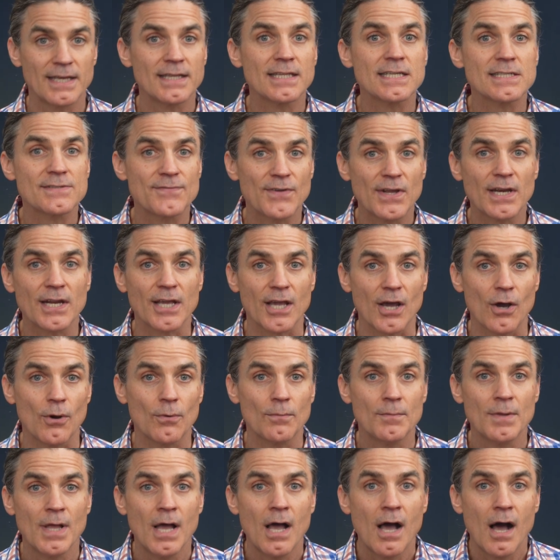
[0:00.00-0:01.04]
this video,
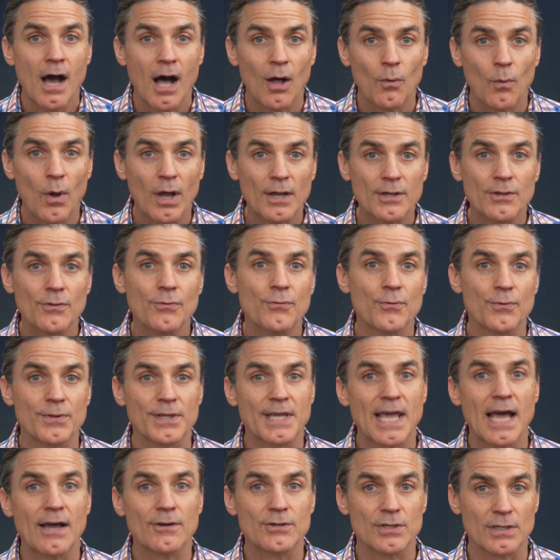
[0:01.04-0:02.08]
I'll walk you through the
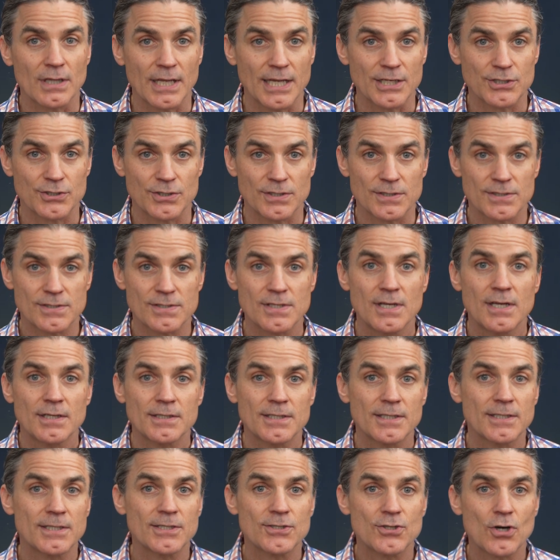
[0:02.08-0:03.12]
calculations to
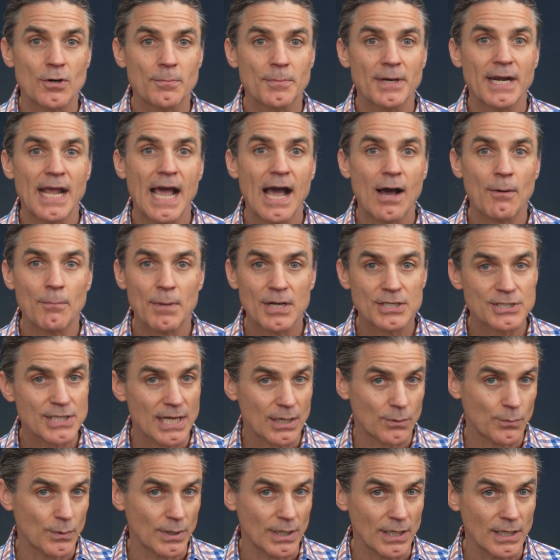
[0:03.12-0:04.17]
determine how much
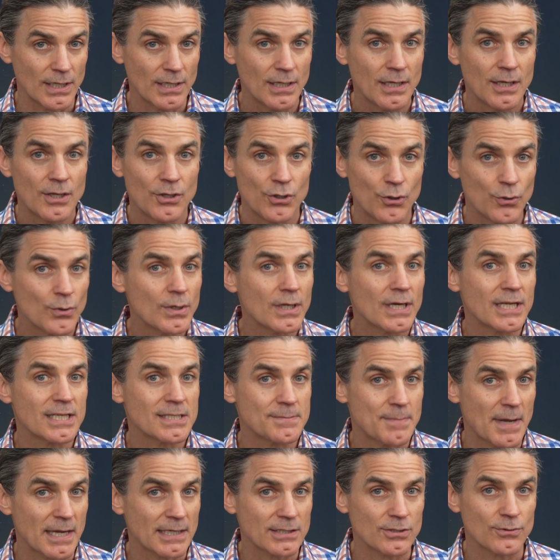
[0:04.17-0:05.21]
equity you can
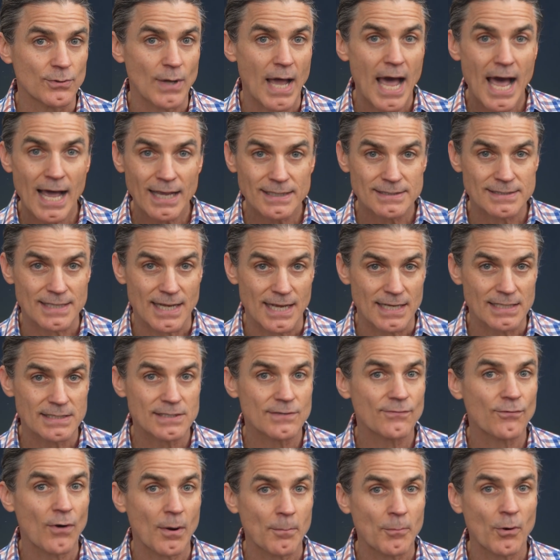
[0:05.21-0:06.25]
expect to access
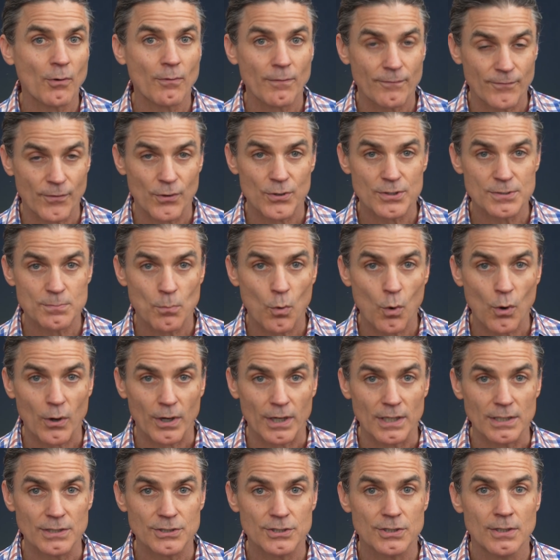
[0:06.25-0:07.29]
from a reverse
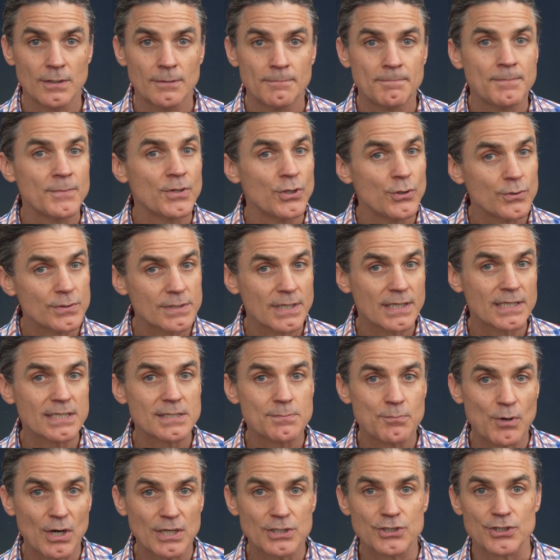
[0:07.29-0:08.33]
mortgage, using a
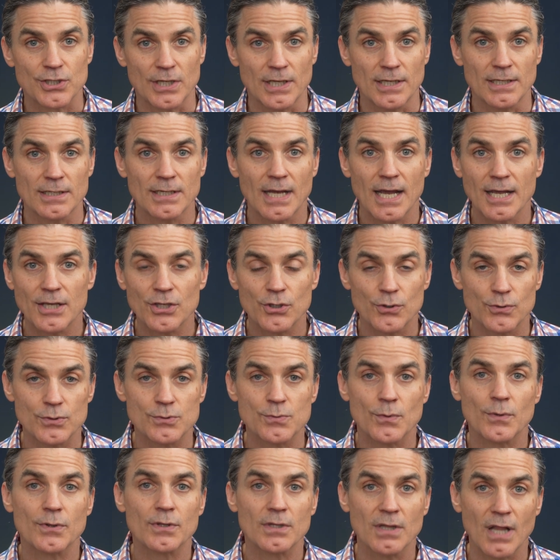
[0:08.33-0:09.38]
spreadsheet I use
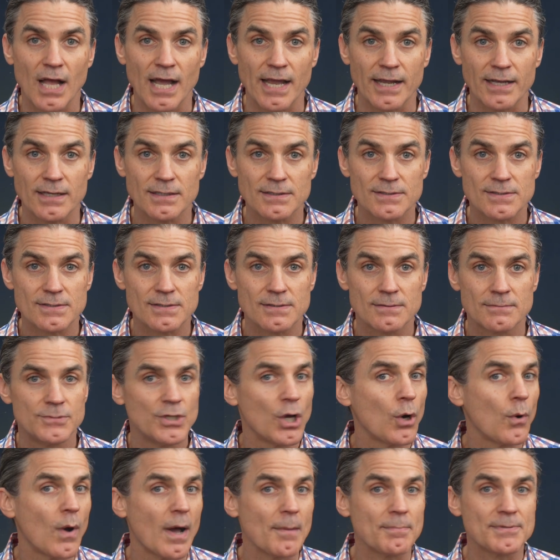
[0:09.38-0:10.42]
with clients. No
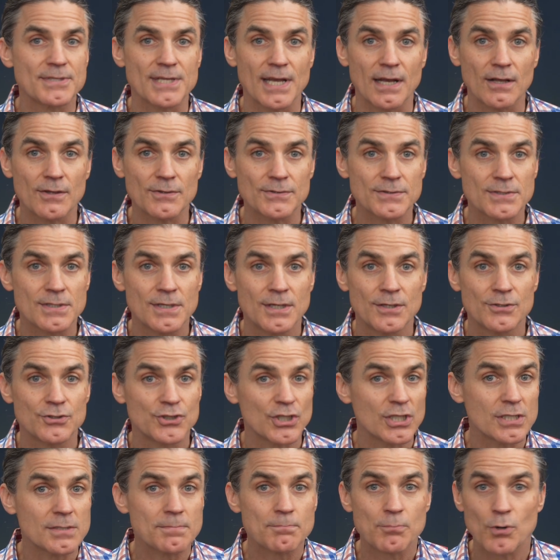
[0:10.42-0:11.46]
upsells,
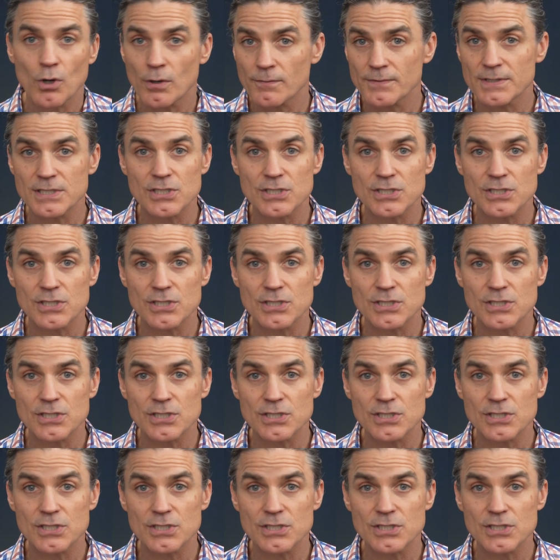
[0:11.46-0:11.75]
just proven